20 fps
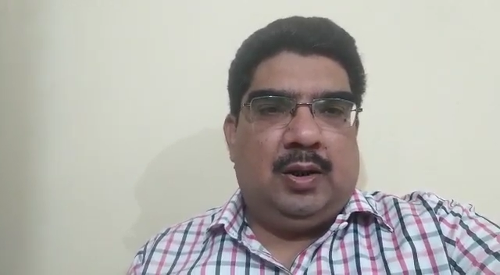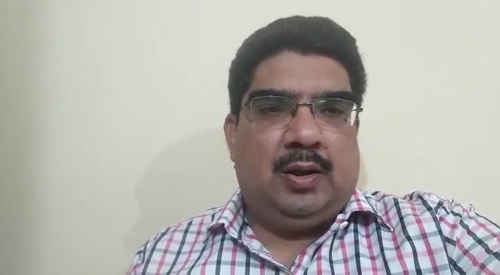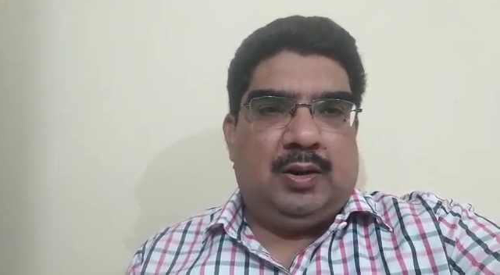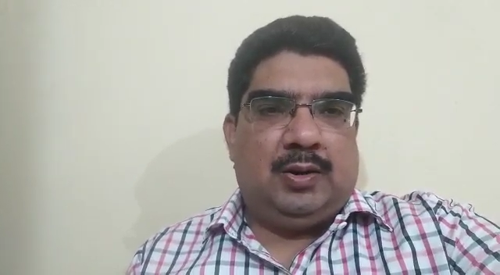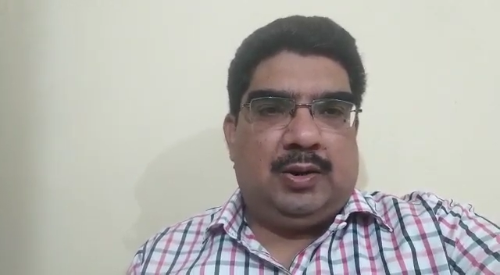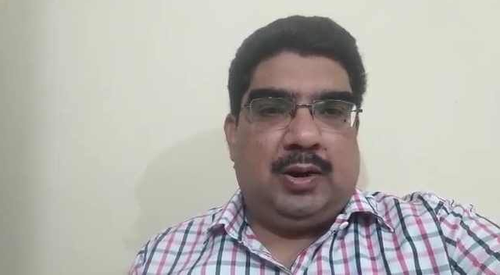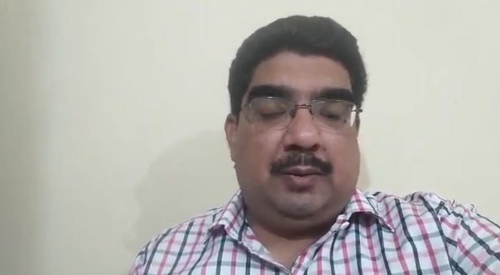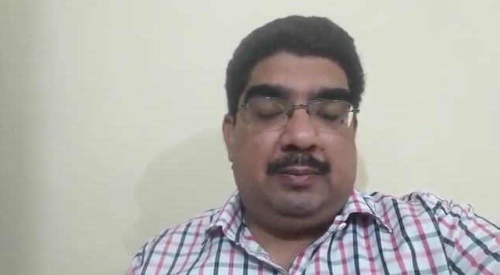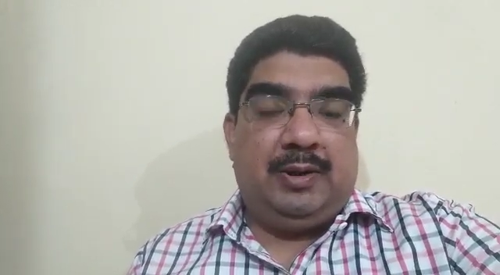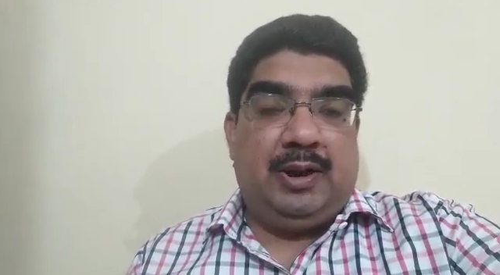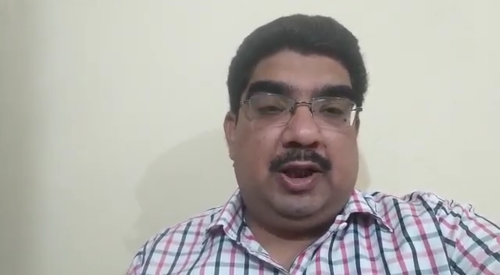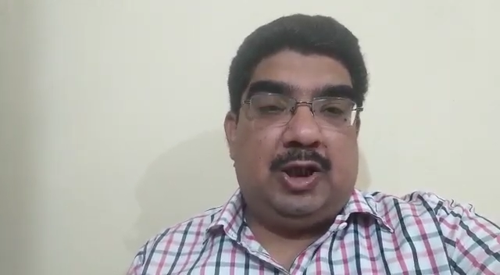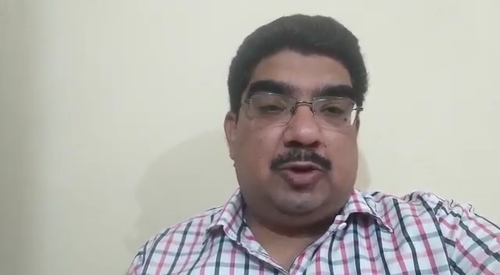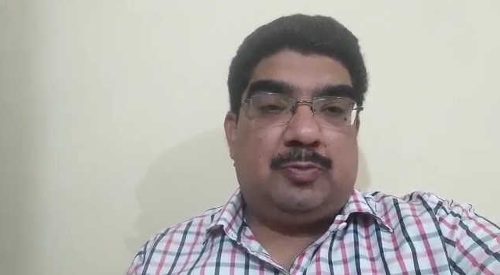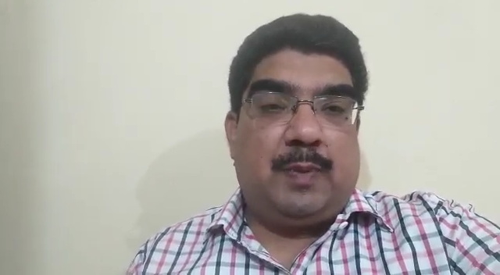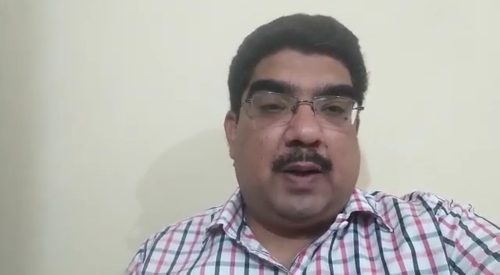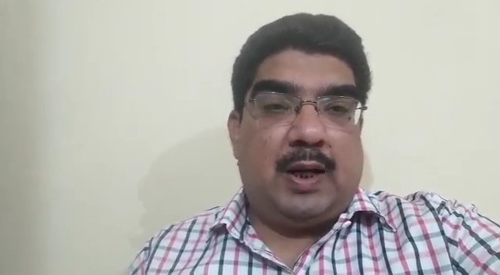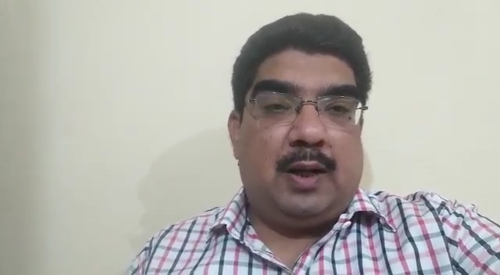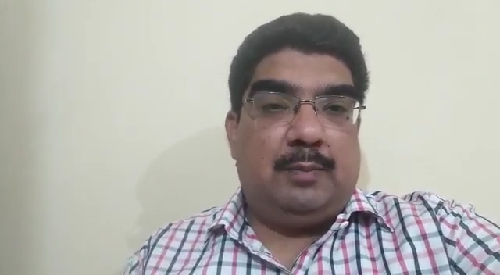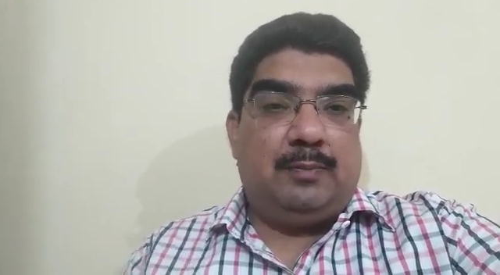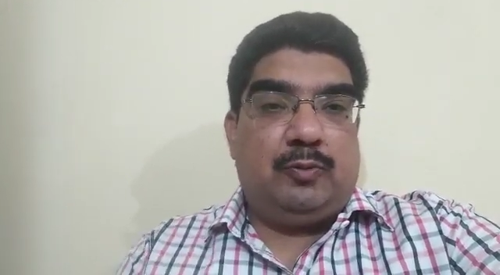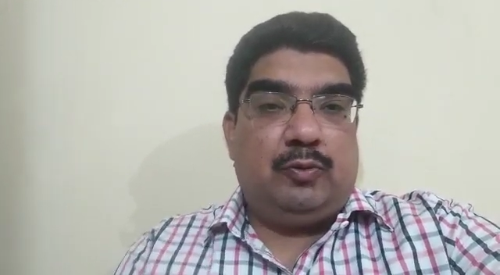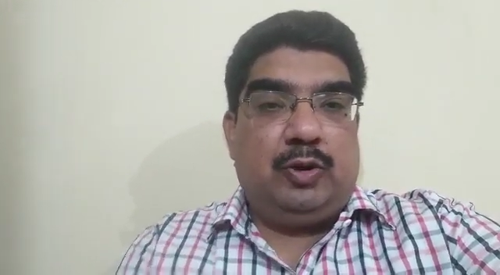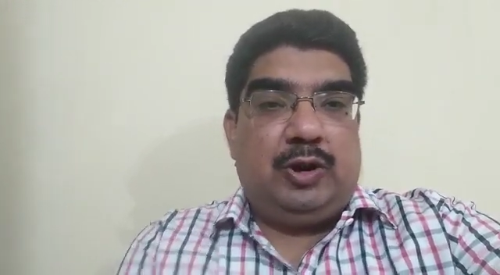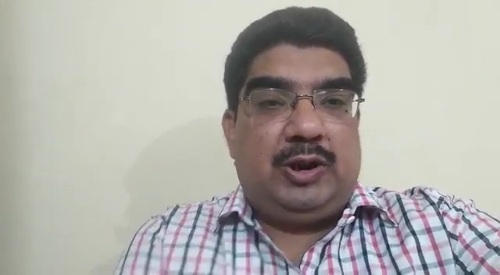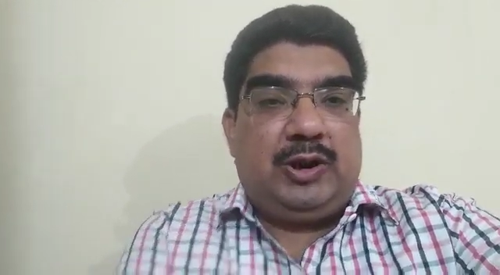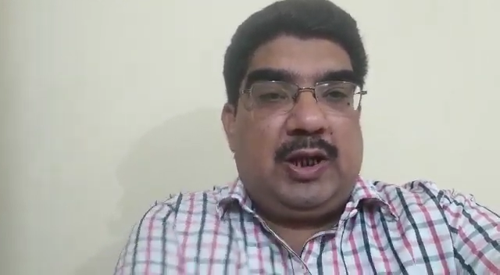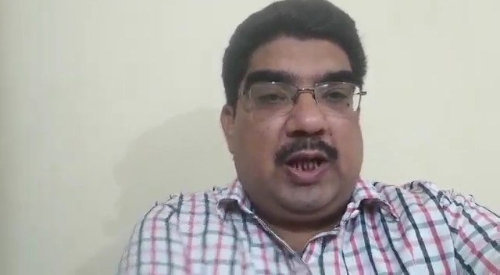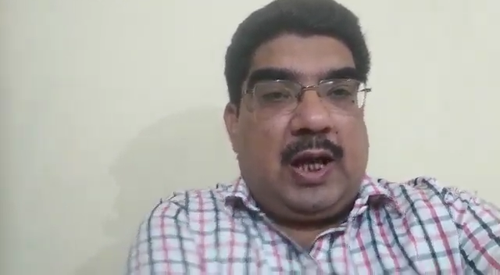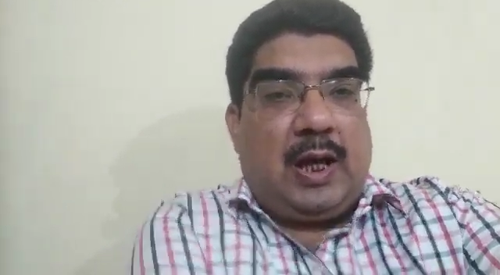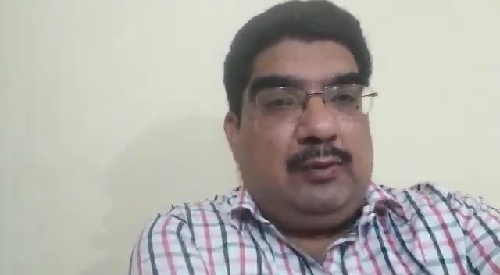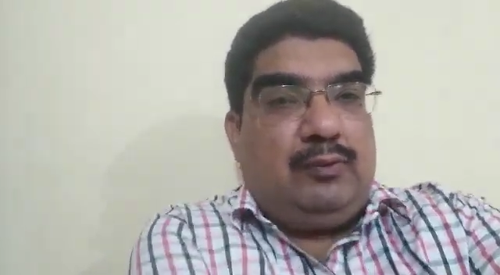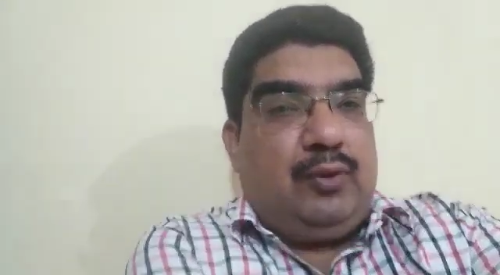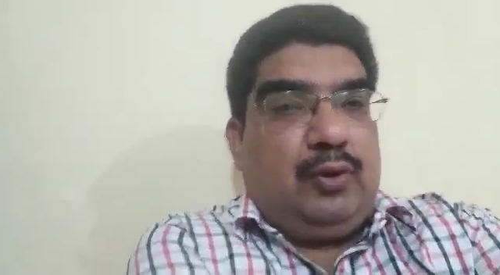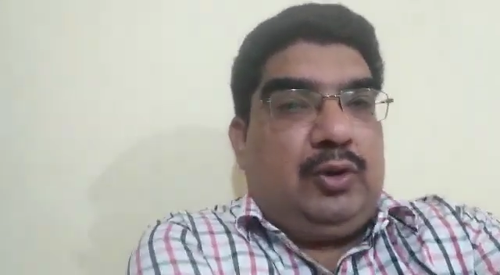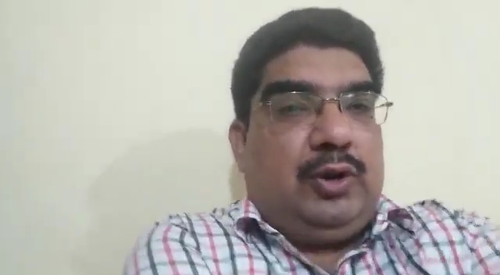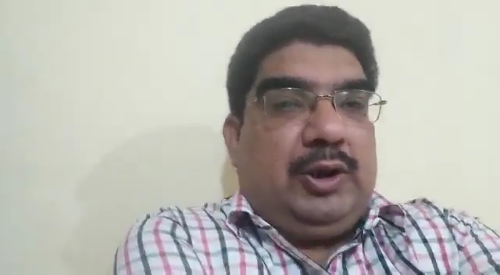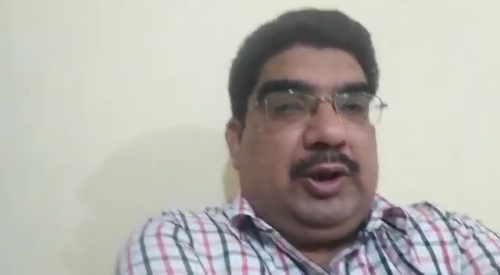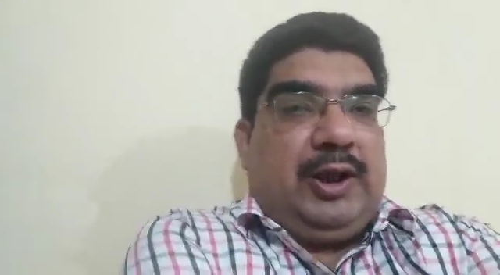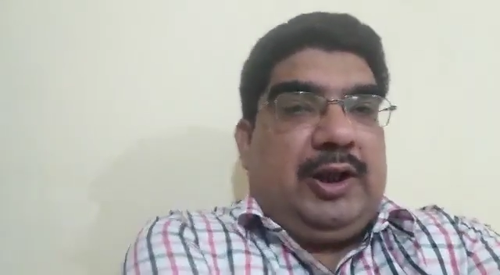The village Palampur is a
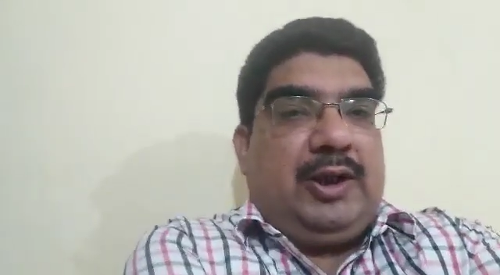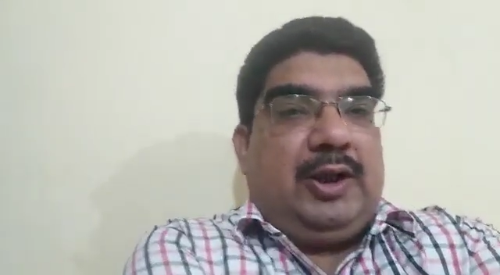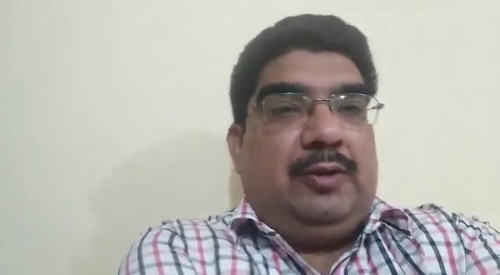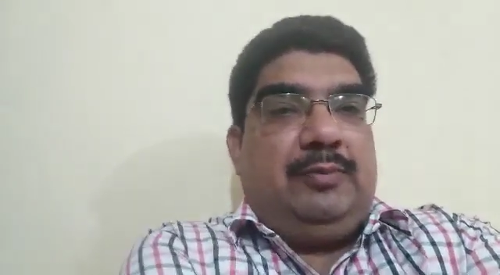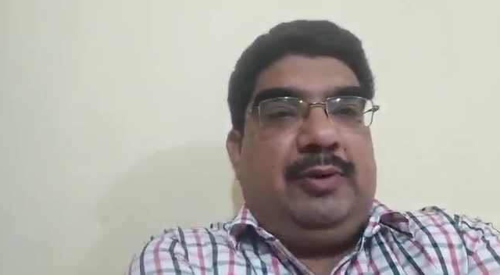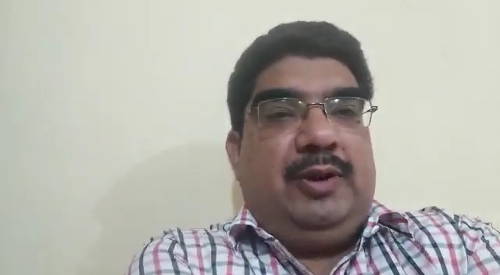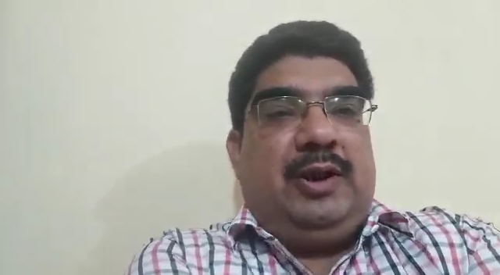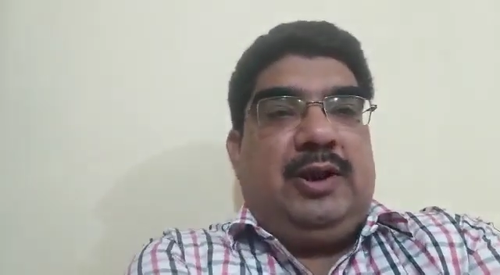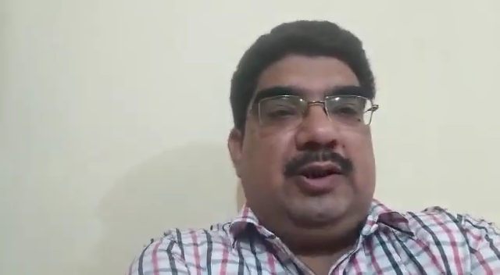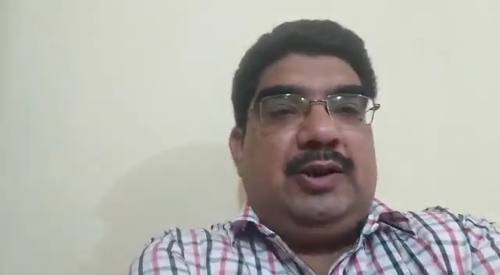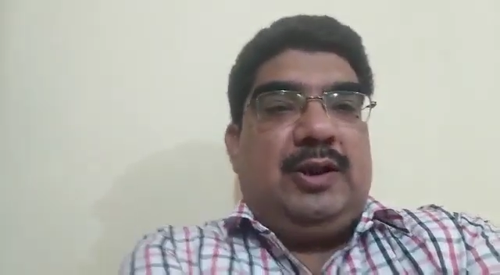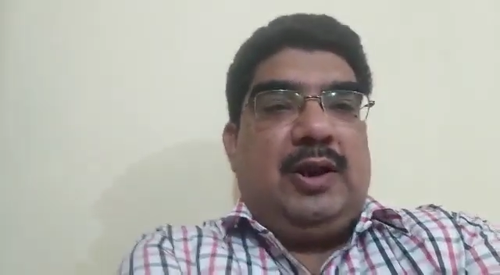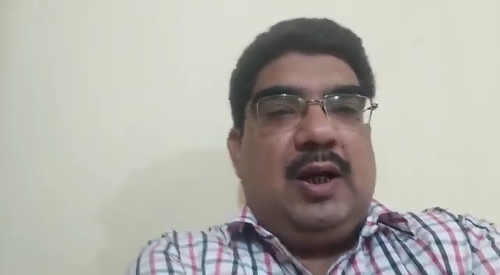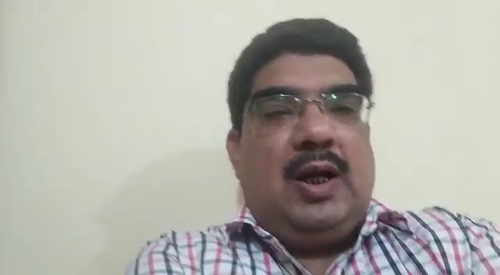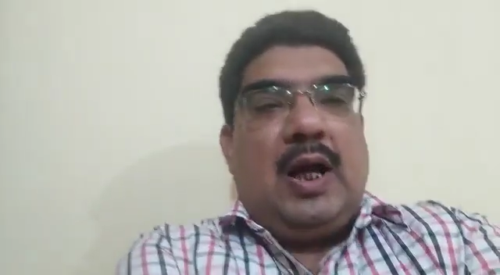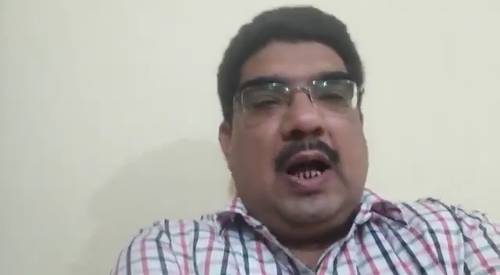hypothetical village.